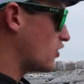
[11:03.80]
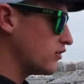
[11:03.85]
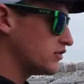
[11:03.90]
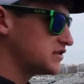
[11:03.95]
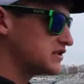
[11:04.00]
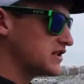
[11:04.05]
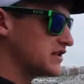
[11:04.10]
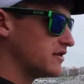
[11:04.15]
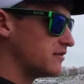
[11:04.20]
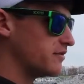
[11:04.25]

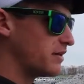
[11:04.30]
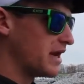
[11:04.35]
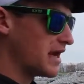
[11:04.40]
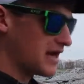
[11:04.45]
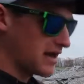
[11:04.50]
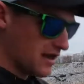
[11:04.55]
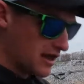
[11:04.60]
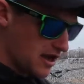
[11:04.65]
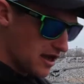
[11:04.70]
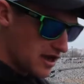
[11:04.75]
close to the
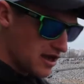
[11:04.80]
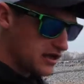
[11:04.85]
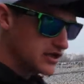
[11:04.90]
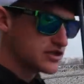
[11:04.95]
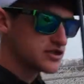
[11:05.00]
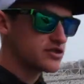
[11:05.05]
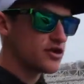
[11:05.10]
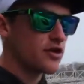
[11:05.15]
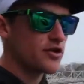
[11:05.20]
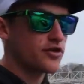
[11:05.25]
bank,
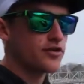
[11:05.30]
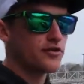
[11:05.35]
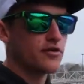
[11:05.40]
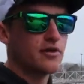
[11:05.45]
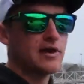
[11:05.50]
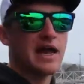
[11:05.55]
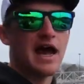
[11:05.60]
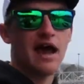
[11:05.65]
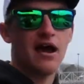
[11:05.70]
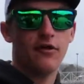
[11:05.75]
start
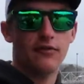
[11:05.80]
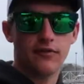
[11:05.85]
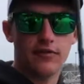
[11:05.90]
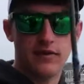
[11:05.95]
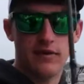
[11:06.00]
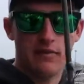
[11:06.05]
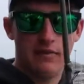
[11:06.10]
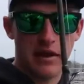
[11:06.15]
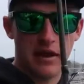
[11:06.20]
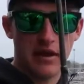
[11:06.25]
throwing out
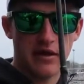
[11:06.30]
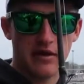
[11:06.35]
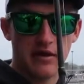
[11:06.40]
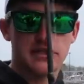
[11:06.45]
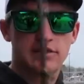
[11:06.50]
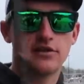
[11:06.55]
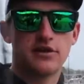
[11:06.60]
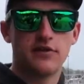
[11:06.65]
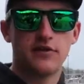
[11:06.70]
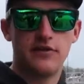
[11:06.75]
from the bank
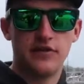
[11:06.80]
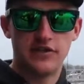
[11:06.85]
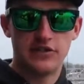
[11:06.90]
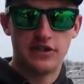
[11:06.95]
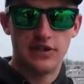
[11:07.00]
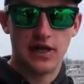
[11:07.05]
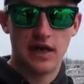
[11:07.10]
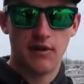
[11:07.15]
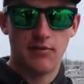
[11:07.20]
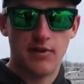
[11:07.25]
and start
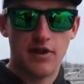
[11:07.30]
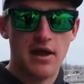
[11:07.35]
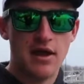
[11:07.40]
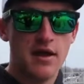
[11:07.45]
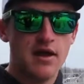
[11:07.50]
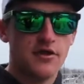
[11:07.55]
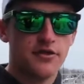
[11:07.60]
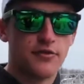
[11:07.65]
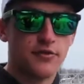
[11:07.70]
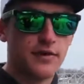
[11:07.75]
fishing that way.
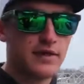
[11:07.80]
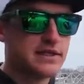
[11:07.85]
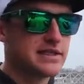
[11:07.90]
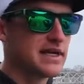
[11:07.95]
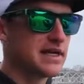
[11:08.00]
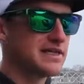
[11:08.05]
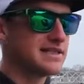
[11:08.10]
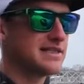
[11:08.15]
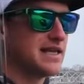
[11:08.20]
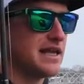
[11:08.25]
The
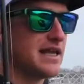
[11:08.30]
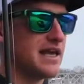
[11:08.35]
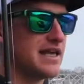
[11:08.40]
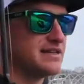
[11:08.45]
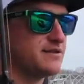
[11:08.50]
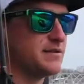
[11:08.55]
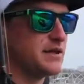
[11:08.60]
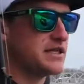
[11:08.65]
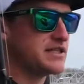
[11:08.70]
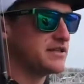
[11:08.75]
reason I say that
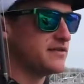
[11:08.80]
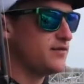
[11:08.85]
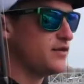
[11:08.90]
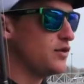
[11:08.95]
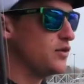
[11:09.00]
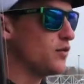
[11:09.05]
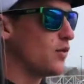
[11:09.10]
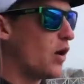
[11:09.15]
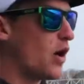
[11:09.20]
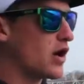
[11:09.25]
is because if
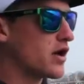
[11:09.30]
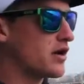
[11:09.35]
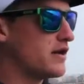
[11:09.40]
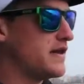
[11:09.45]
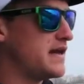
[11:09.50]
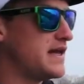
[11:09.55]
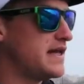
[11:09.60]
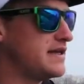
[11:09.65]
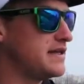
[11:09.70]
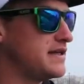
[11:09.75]
you walk on
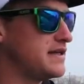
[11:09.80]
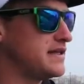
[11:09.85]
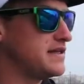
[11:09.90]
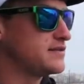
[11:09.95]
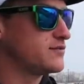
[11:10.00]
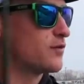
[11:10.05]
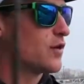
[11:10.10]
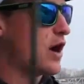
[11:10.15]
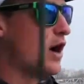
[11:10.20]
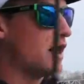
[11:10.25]
the end of
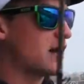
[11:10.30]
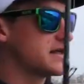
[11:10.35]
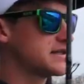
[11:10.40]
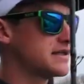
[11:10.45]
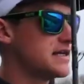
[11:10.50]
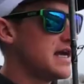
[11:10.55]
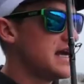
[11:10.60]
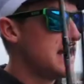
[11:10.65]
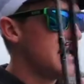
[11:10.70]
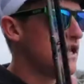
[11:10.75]
these
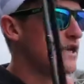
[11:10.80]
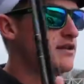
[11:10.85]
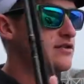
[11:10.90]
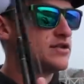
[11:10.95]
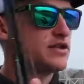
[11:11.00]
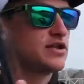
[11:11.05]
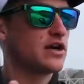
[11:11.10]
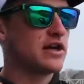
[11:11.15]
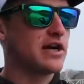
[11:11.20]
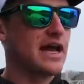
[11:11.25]
rocks and you
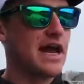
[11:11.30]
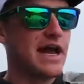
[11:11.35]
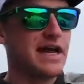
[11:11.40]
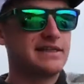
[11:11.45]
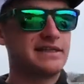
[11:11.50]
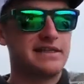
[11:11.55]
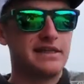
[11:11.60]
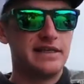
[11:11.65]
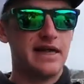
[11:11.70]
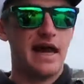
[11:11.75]
start
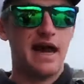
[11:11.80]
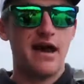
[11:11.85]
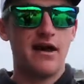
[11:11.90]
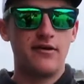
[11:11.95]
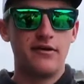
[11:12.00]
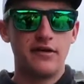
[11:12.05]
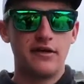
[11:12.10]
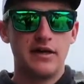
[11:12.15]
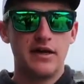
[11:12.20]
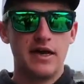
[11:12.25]
casting
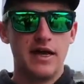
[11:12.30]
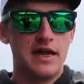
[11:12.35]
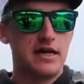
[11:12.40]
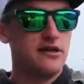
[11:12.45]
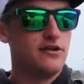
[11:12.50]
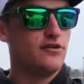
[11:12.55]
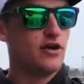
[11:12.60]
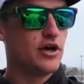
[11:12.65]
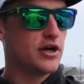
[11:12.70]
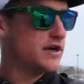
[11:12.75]
out
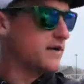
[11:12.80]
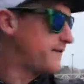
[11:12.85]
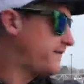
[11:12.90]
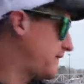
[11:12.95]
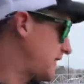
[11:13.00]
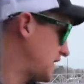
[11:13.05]
and you hook a